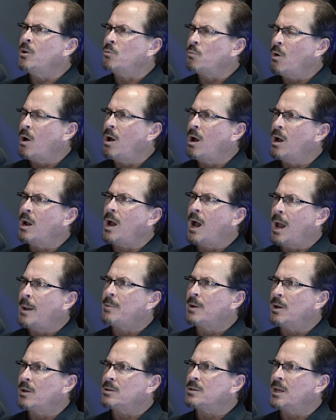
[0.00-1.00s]
done wrong.
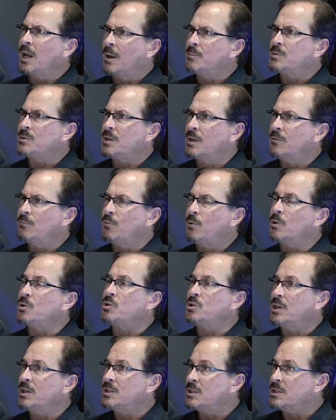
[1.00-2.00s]
I'm guilty. I'm sinful.
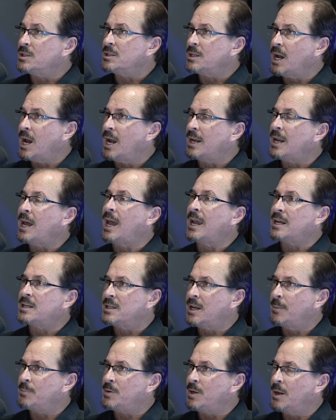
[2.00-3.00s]
Jesus died. I
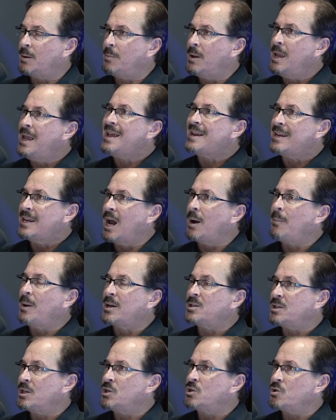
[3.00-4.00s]
accept him. Now my
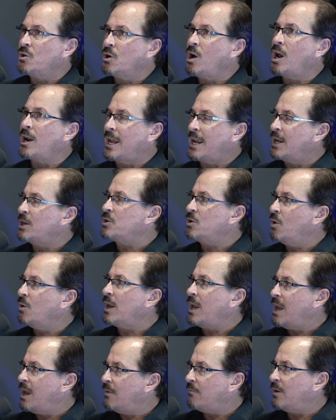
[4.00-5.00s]
sins are gone. I get to go
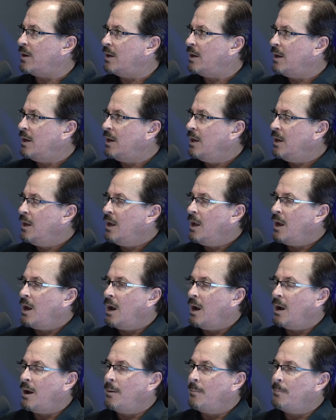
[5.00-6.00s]
to heaven.
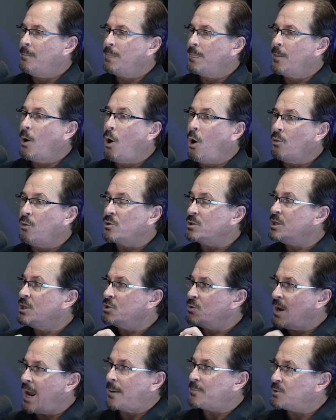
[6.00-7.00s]
Mm-hmm. Um, all those
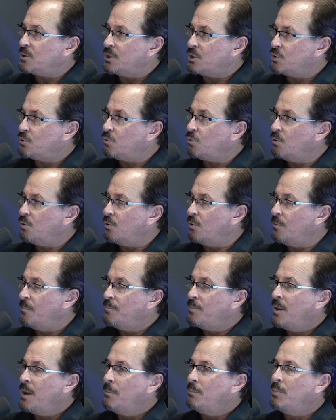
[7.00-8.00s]
things are absolutely true,
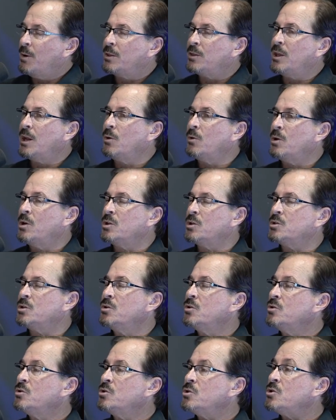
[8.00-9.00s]
but there is
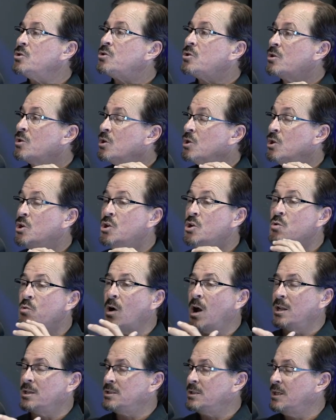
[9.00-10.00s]
so the
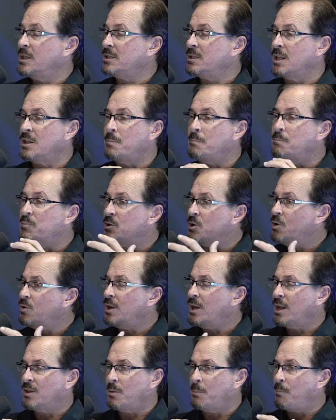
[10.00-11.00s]
nuances and the
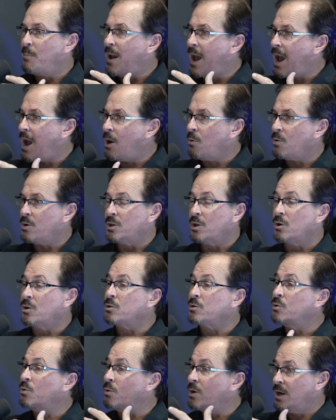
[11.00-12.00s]
beauty and the power and the
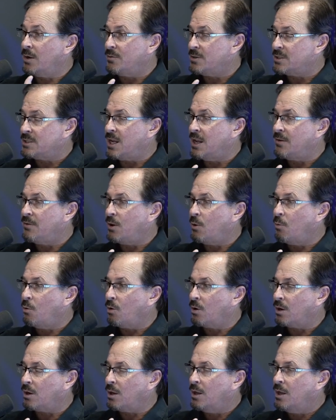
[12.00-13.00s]
glory of his saving
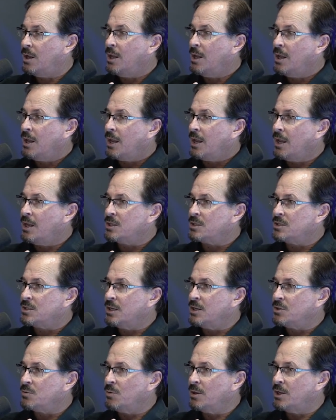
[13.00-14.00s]
work is
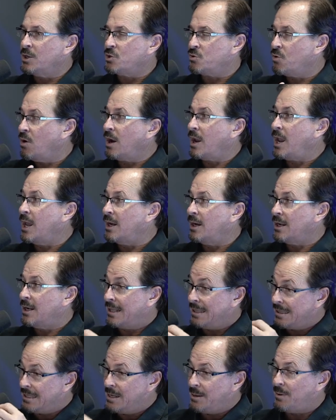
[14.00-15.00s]
is really truncated
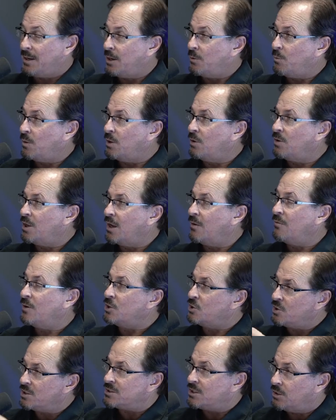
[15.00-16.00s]
and limited when you think of
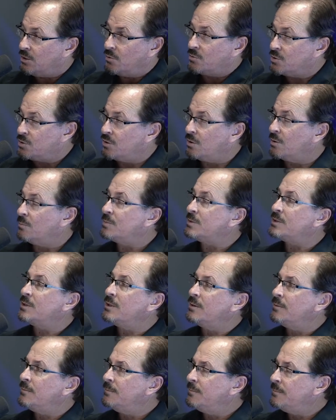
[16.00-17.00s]
it just in those terms.
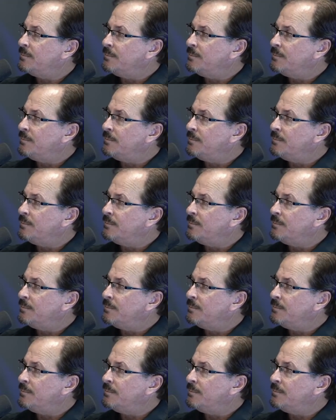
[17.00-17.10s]
Right.